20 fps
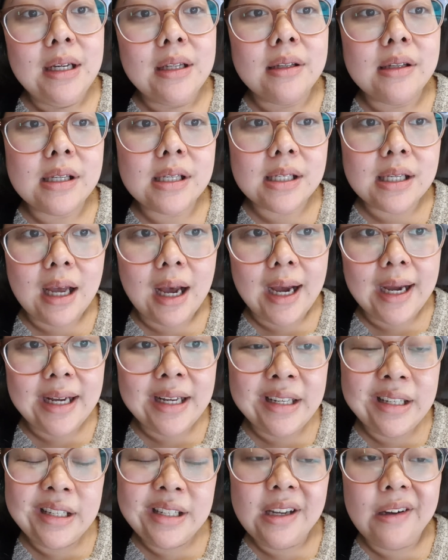the
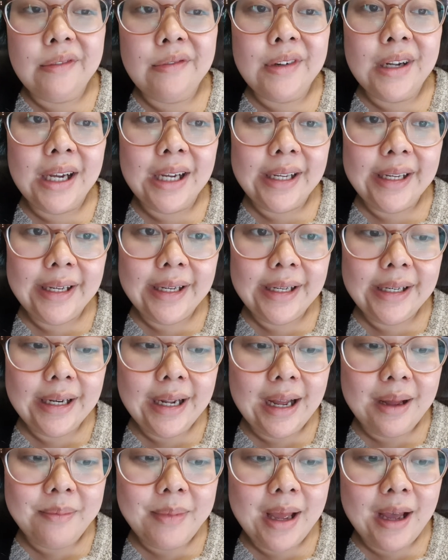size of nugget,
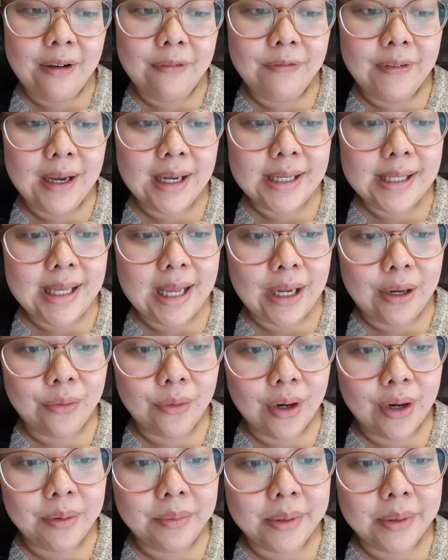how fast they grow.